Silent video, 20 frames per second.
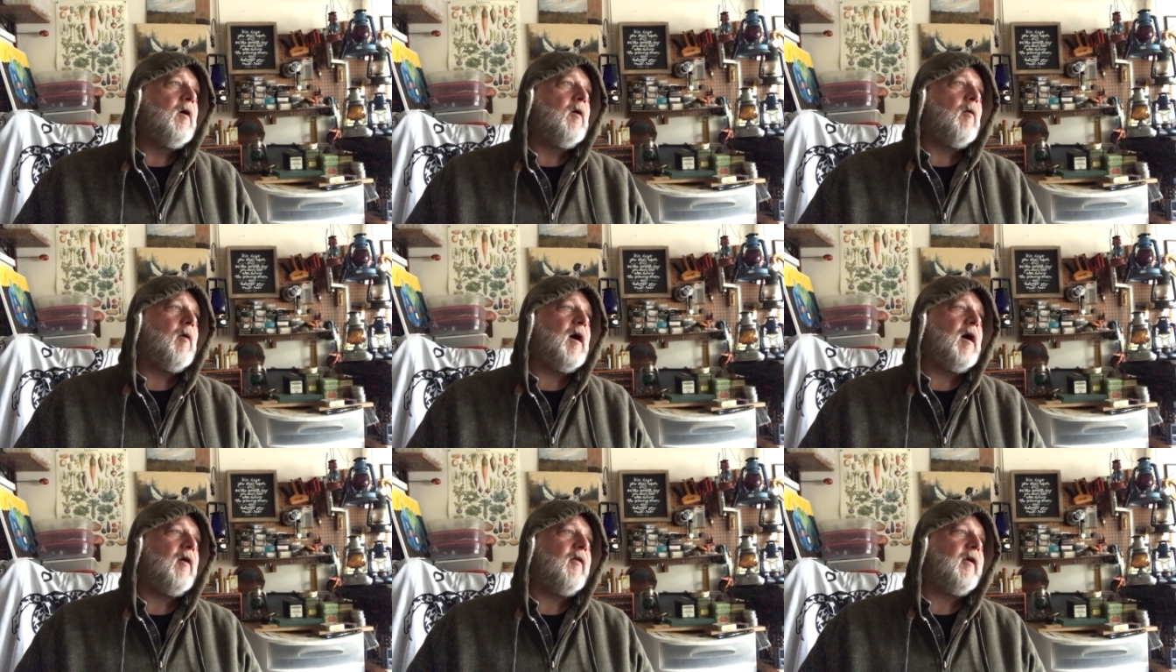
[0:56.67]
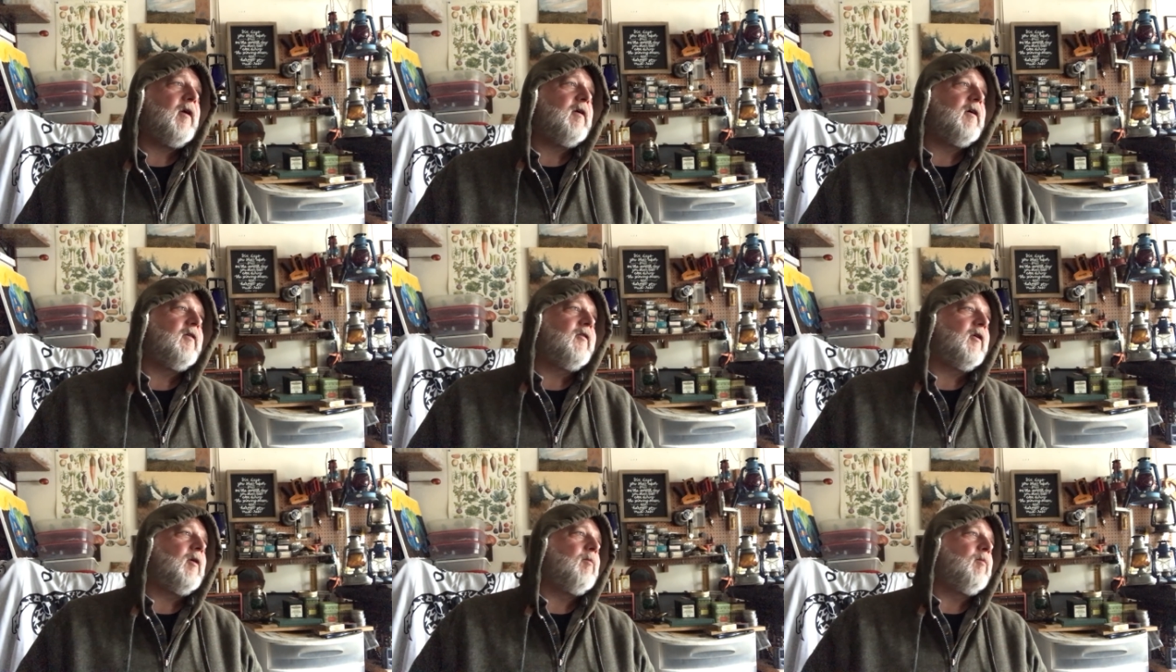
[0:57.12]
Wow, there
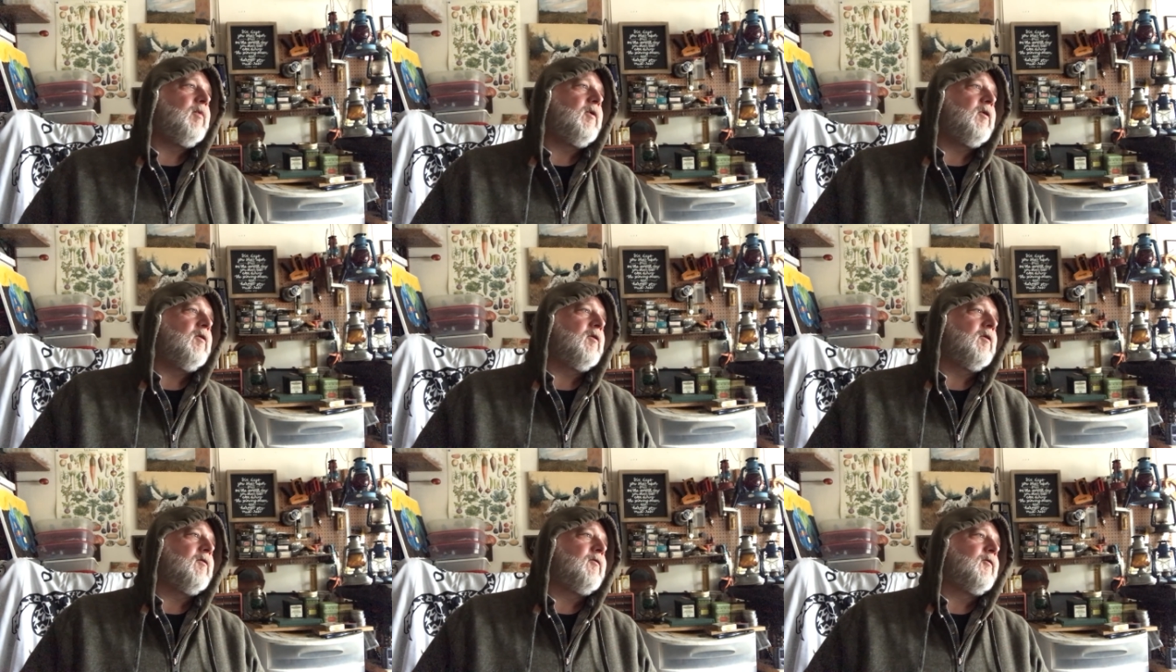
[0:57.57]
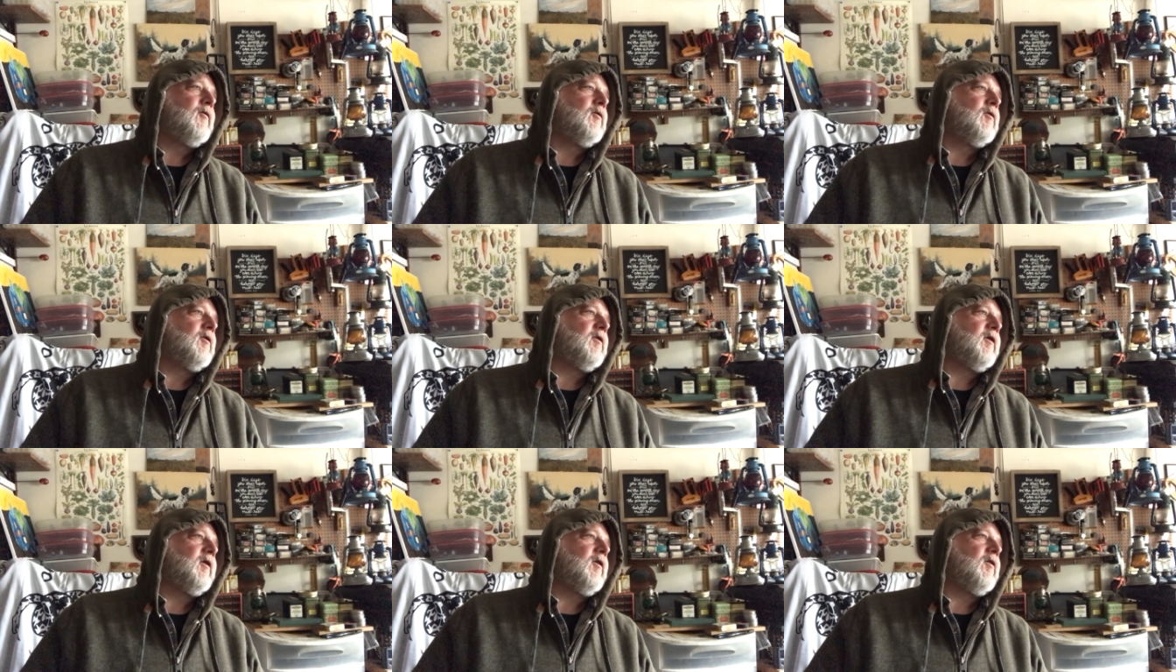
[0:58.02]
is a
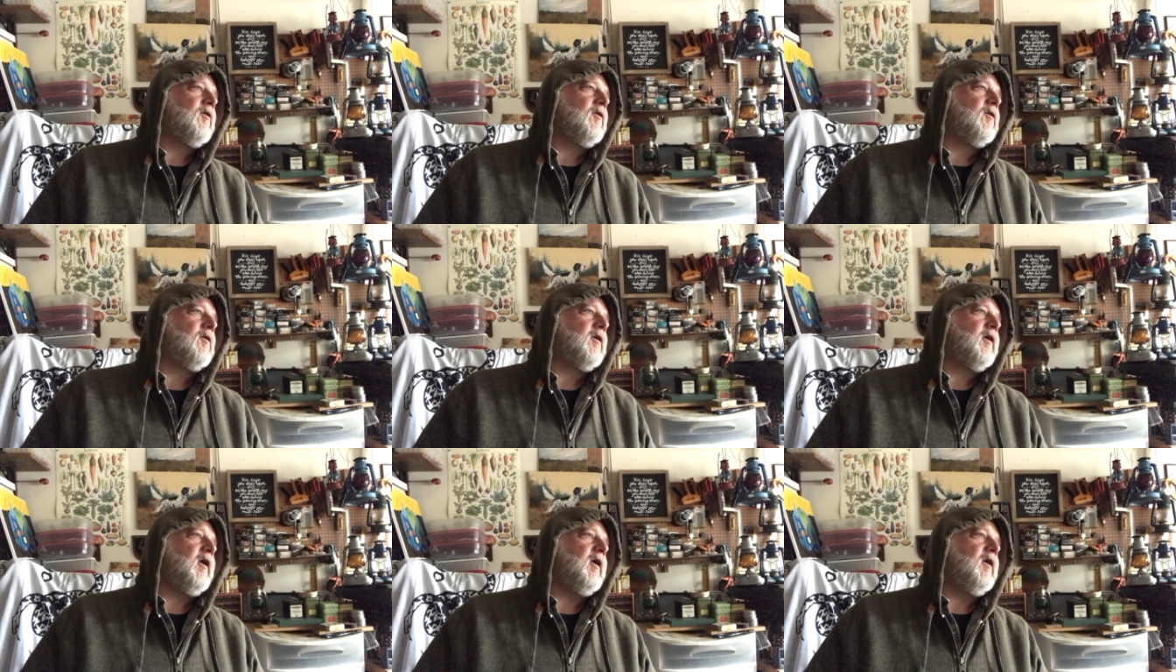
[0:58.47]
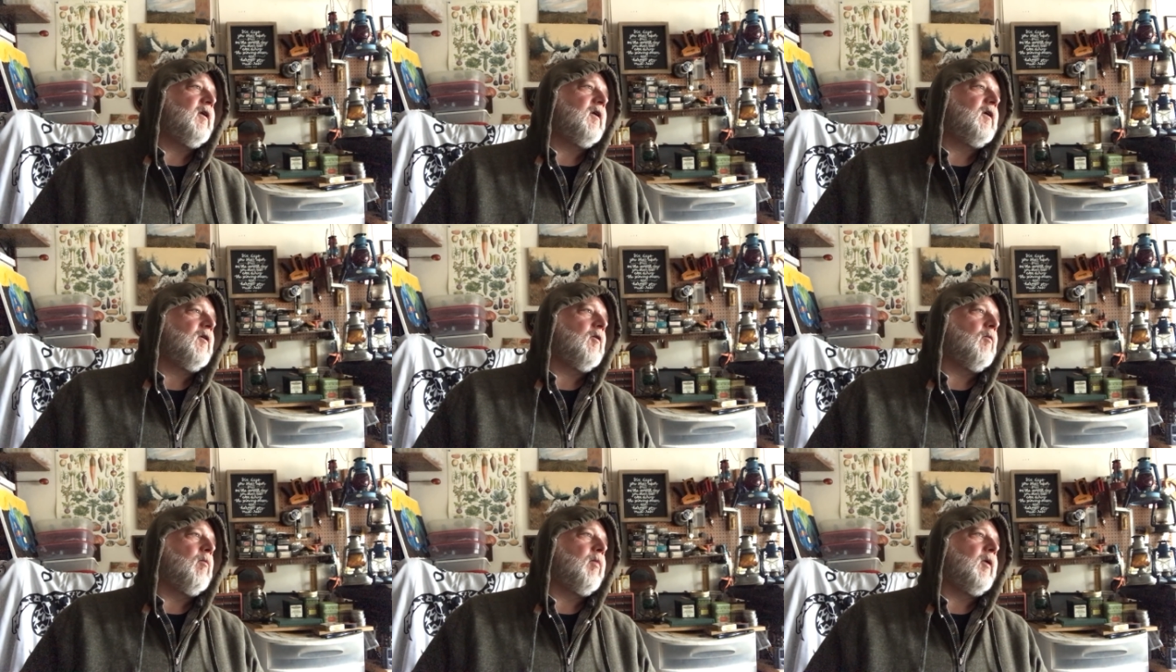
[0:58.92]
beautiful little
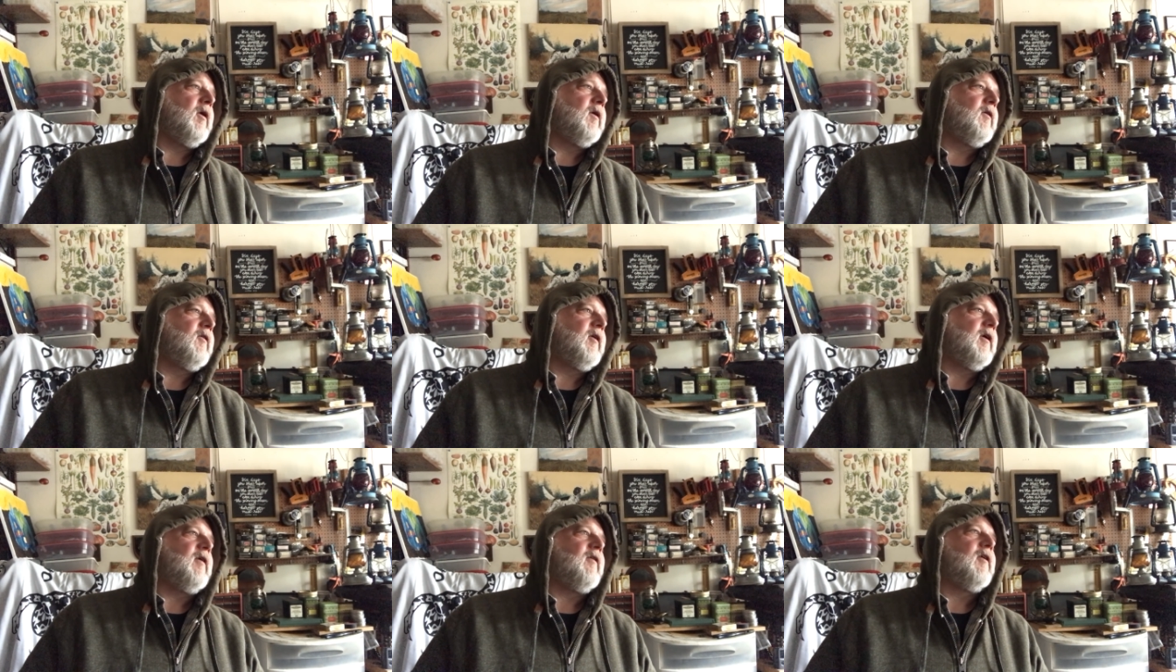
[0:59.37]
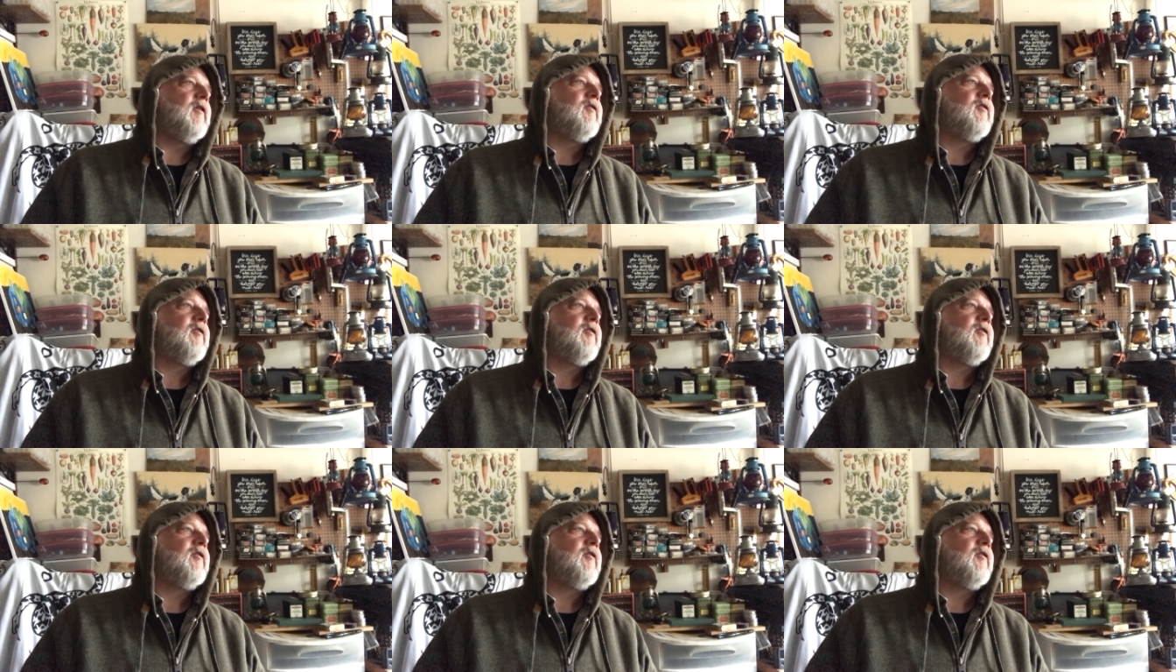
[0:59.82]
indigo bunting that